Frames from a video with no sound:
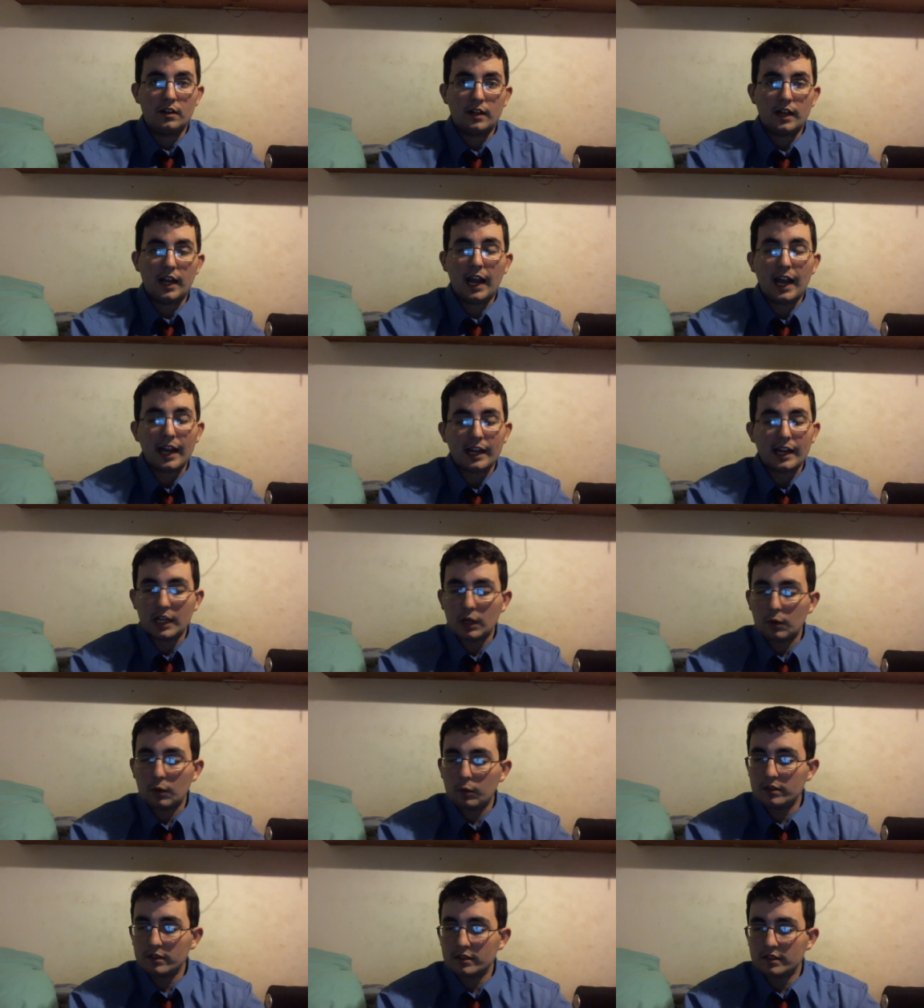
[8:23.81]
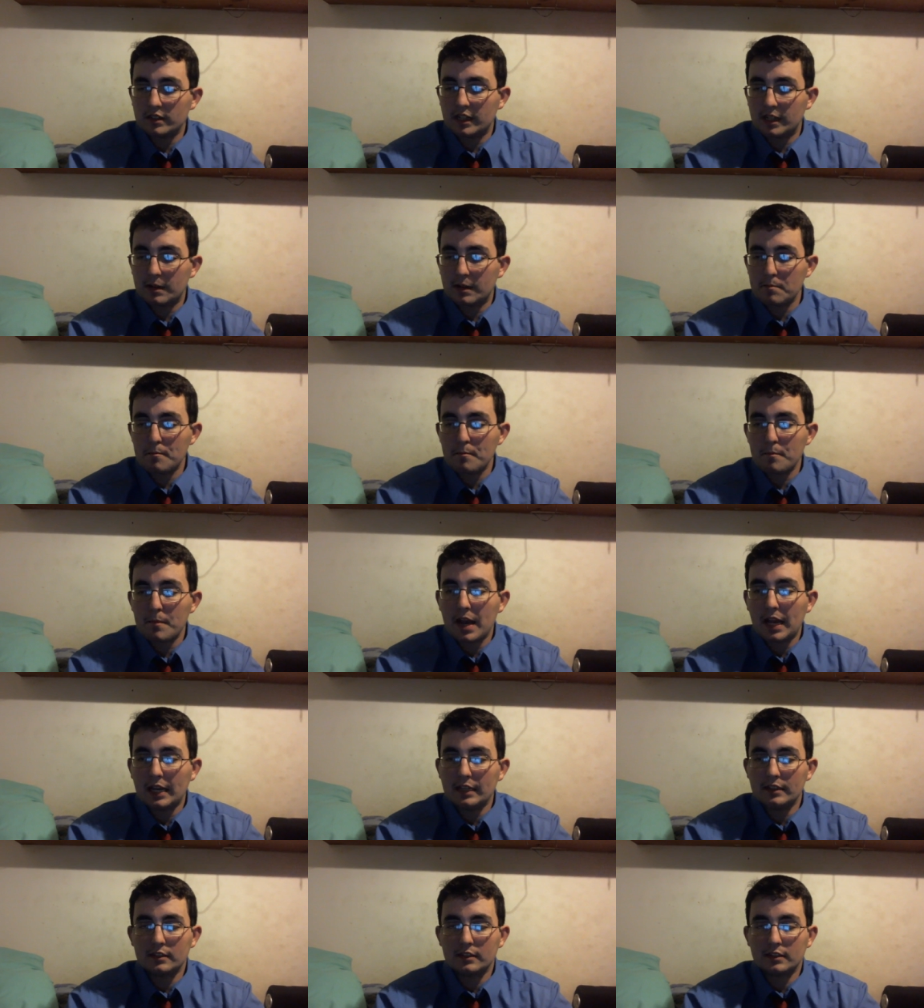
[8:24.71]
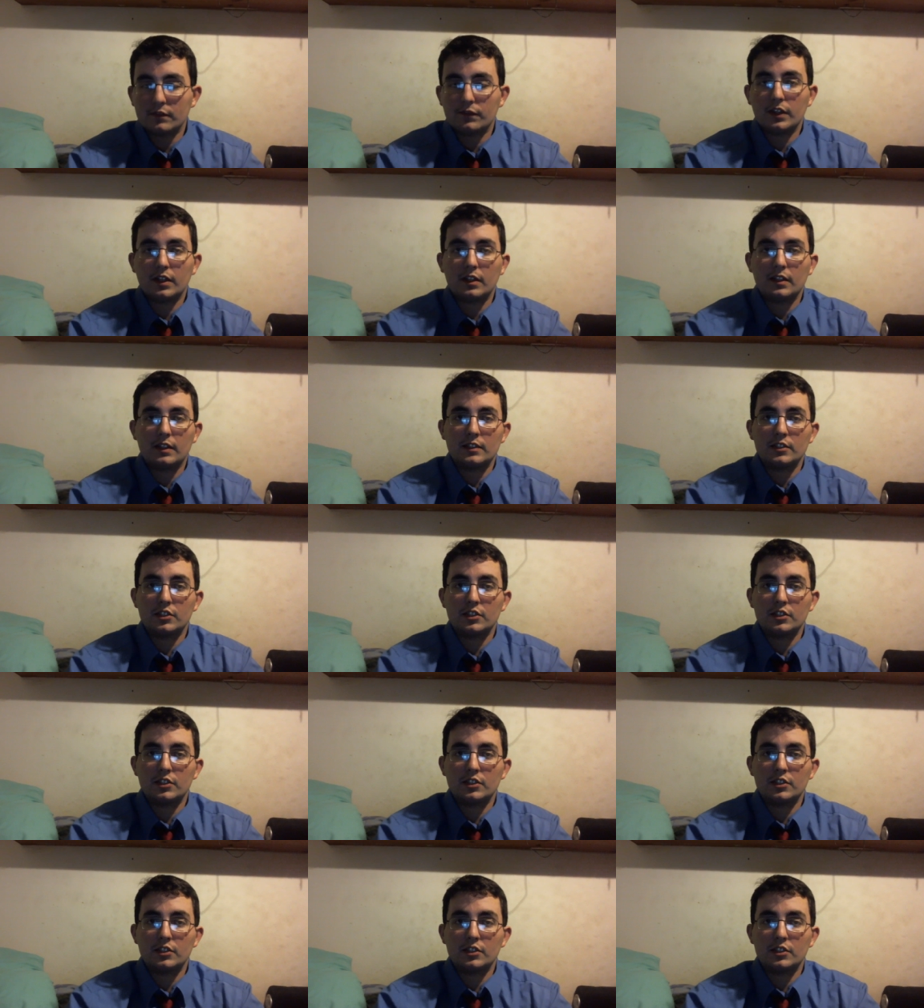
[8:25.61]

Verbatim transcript: and it was an amazing feeling.